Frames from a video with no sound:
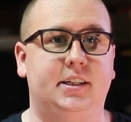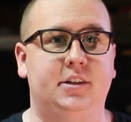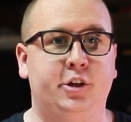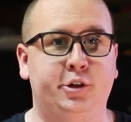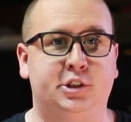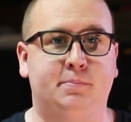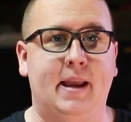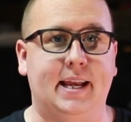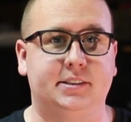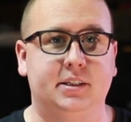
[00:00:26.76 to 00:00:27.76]
in new
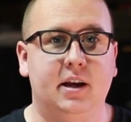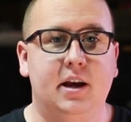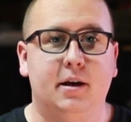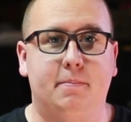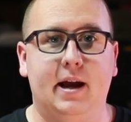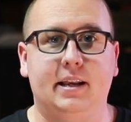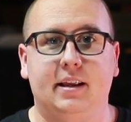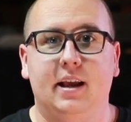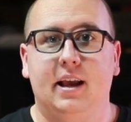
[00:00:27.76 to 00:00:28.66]
space. But